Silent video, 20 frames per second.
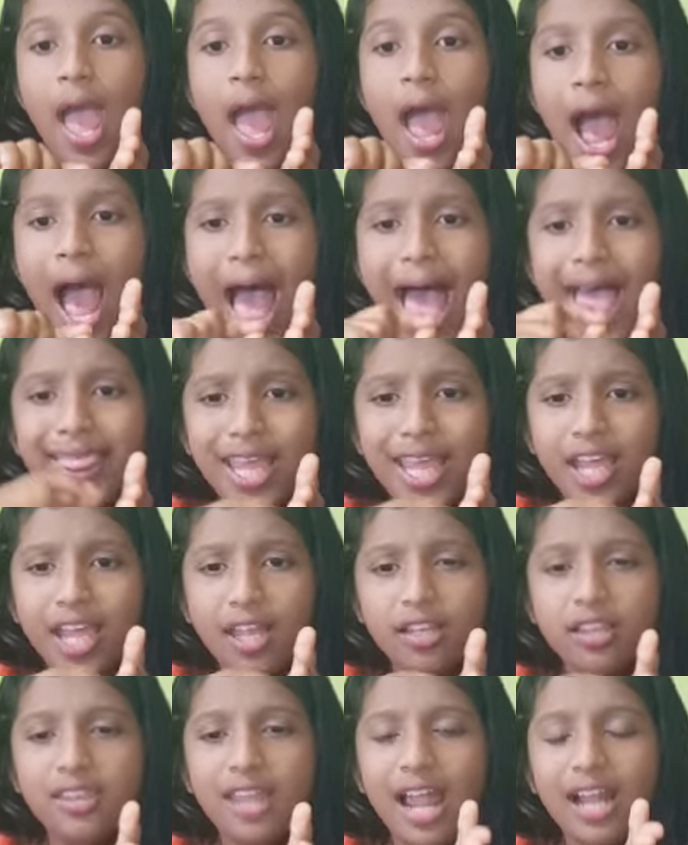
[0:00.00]

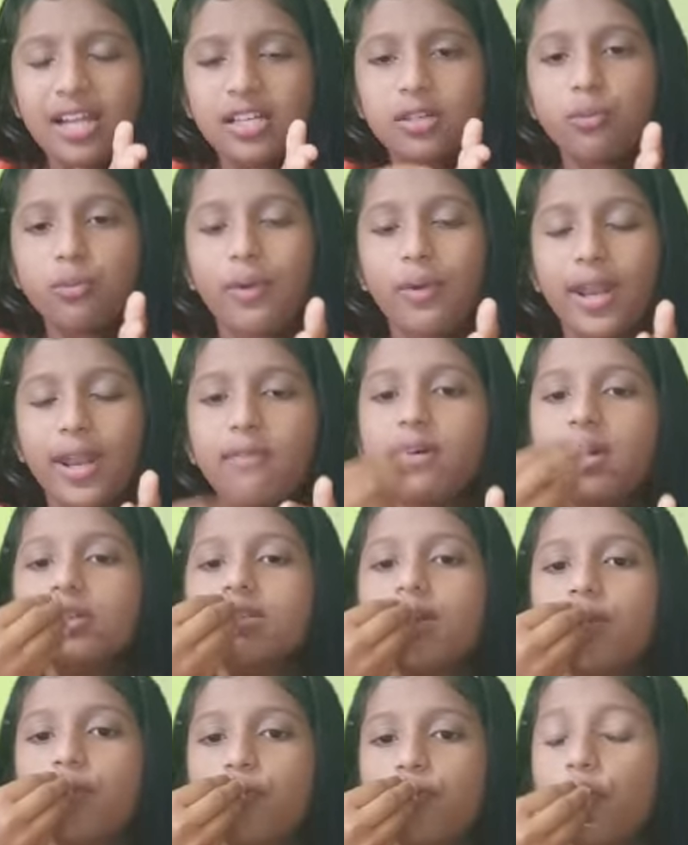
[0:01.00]
And that whenever
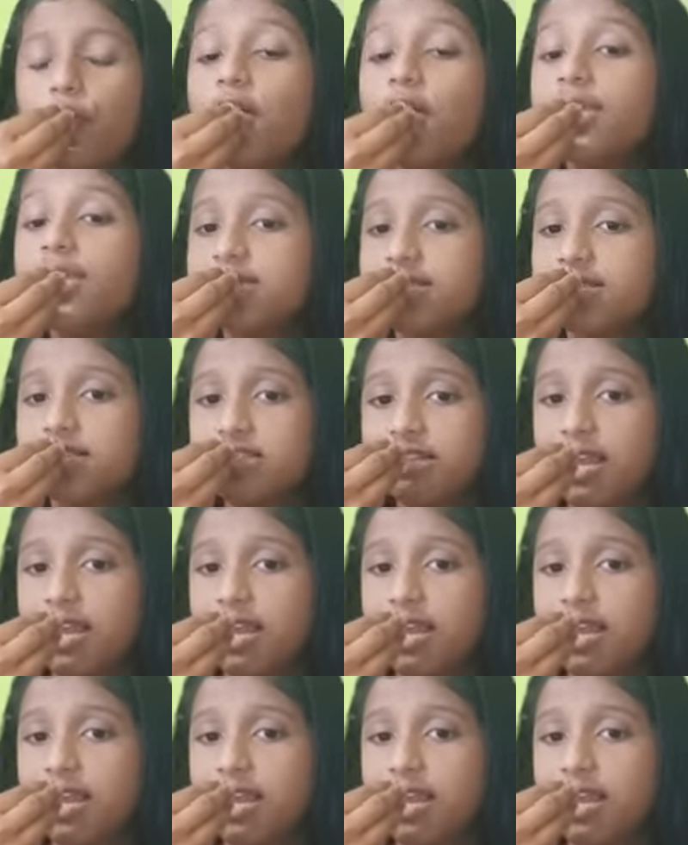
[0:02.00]
the food is